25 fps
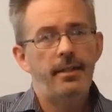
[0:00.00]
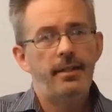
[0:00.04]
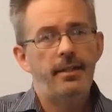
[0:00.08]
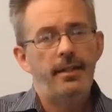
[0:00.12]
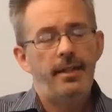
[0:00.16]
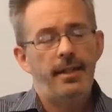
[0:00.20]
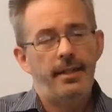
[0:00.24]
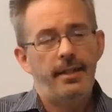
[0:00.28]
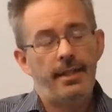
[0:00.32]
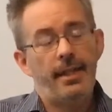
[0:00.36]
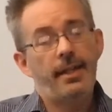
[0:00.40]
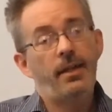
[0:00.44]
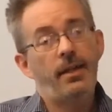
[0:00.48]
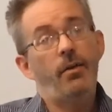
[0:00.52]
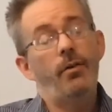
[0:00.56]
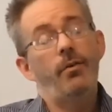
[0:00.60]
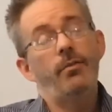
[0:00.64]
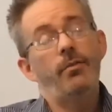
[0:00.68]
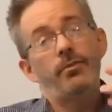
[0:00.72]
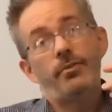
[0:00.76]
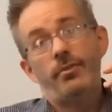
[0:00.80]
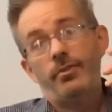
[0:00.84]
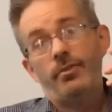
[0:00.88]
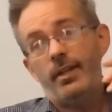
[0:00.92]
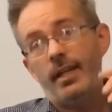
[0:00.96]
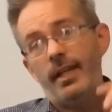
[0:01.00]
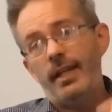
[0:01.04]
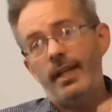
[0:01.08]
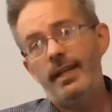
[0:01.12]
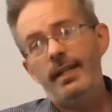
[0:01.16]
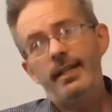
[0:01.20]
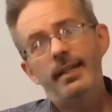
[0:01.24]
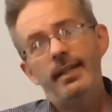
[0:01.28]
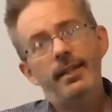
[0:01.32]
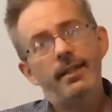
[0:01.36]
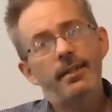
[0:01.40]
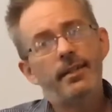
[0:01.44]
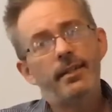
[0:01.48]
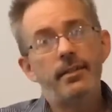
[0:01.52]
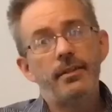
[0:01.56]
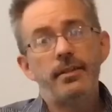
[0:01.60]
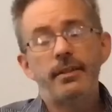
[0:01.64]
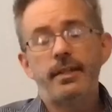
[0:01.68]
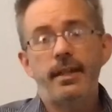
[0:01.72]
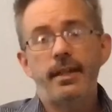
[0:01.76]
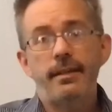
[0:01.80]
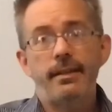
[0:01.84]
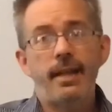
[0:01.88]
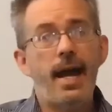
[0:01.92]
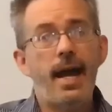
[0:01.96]
And they go, see,
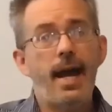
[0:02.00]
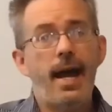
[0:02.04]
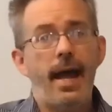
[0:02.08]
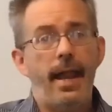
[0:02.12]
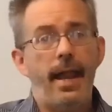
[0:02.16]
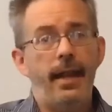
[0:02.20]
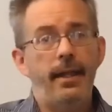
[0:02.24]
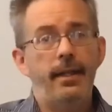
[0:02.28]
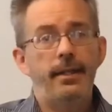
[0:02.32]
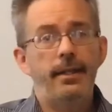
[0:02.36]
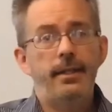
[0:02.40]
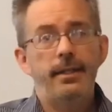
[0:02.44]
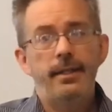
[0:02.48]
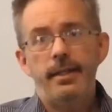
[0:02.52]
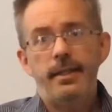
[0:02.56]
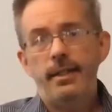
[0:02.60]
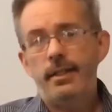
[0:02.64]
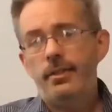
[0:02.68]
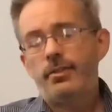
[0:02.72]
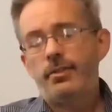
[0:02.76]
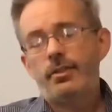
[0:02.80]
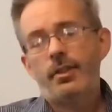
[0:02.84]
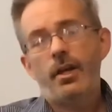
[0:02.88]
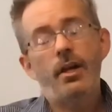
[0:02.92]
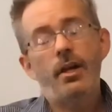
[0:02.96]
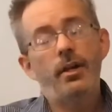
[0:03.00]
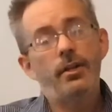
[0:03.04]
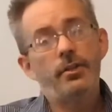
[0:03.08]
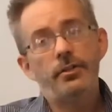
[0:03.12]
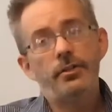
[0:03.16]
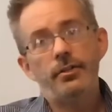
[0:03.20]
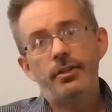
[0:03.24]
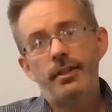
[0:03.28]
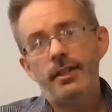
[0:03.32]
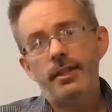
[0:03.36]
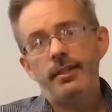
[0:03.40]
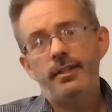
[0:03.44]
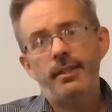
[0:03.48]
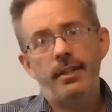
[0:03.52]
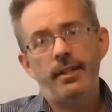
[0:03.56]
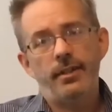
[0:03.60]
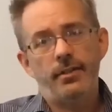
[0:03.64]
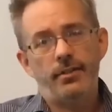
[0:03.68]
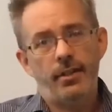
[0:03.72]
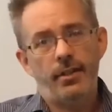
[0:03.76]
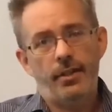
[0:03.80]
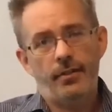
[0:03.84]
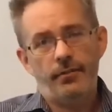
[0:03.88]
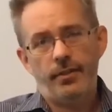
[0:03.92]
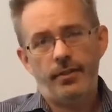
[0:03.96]
look at that. It's contradicting
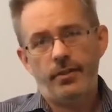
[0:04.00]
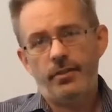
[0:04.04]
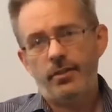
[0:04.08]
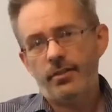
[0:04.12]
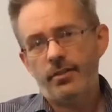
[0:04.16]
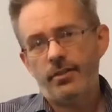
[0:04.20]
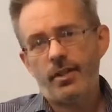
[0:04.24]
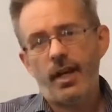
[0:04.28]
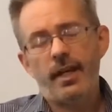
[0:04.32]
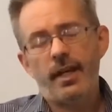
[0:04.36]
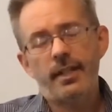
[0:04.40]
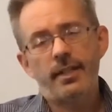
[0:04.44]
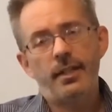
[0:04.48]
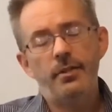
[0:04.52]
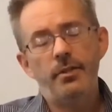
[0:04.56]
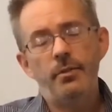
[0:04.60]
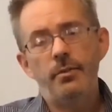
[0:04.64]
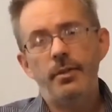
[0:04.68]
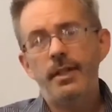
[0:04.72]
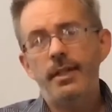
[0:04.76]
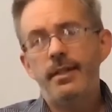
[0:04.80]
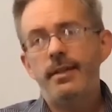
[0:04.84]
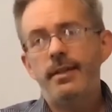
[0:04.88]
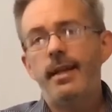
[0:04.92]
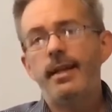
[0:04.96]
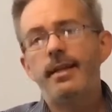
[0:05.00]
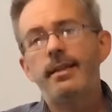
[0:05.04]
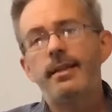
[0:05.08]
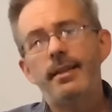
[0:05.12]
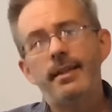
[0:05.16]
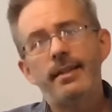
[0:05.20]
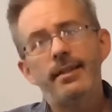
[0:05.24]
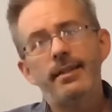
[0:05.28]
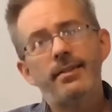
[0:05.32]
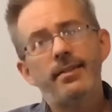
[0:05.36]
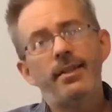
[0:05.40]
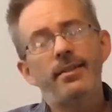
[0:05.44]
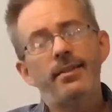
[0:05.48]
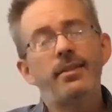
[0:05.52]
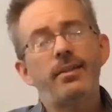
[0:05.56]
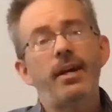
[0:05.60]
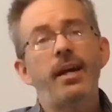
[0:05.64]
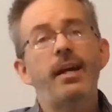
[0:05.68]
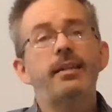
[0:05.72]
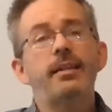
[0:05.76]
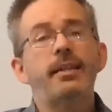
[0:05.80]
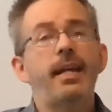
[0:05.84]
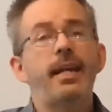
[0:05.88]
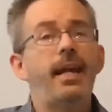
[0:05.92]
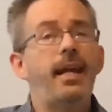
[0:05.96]
itself. It says God can do anything, and then it says
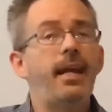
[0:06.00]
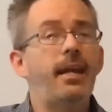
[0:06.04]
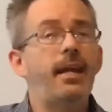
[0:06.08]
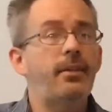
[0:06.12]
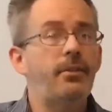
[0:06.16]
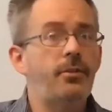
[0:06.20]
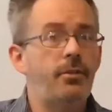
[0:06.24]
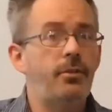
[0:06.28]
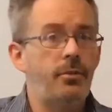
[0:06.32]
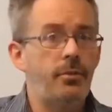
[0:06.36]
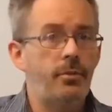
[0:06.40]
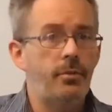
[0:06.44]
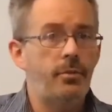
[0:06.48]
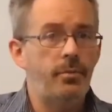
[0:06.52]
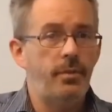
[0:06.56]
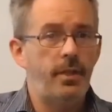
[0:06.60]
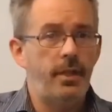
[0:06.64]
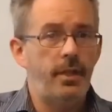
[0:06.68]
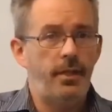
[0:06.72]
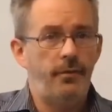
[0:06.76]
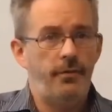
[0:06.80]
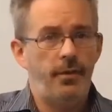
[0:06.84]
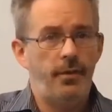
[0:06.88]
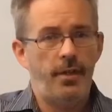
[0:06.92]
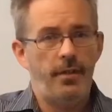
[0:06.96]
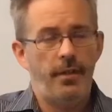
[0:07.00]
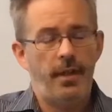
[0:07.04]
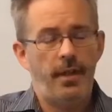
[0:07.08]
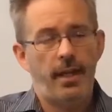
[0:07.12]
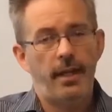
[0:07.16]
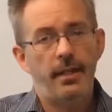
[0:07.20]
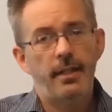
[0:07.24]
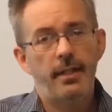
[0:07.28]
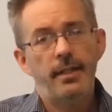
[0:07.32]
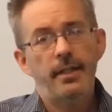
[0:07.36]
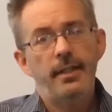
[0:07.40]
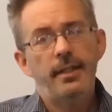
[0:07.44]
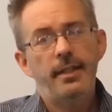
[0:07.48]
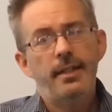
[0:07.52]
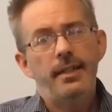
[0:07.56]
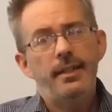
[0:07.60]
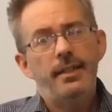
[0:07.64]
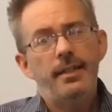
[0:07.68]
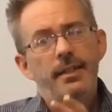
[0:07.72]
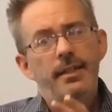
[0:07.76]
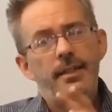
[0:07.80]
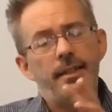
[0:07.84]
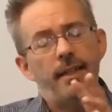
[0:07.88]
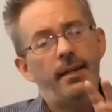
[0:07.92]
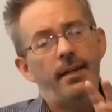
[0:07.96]
God can't do everything.
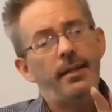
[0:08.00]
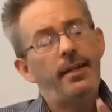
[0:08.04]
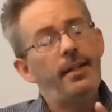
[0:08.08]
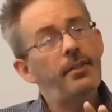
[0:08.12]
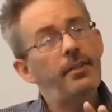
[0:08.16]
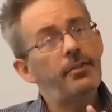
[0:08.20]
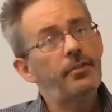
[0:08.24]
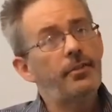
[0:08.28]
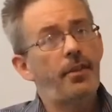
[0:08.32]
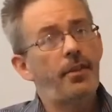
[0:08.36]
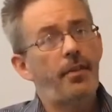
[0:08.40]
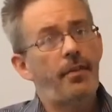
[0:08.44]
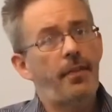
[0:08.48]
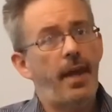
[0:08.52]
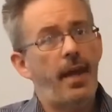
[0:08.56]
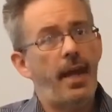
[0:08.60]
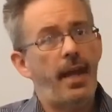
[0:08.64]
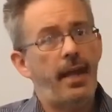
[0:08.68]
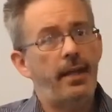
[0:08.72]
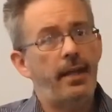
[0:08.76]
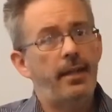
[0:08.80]
Now, here's the thing.